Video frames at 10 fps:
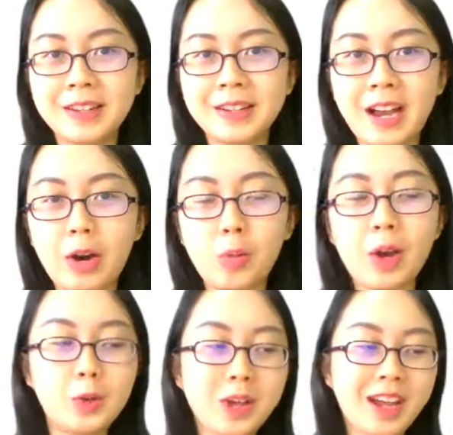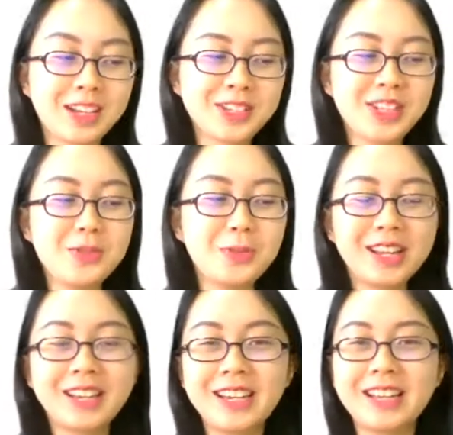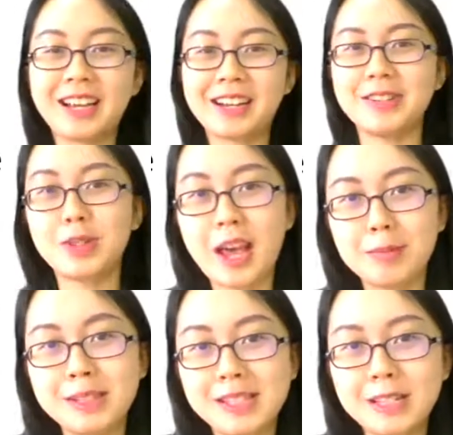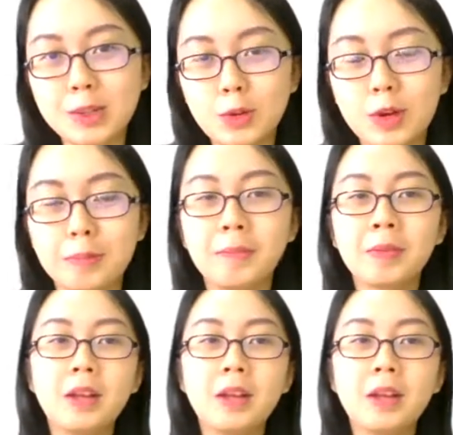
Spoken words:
yeah, where you can actually read it like a MC script.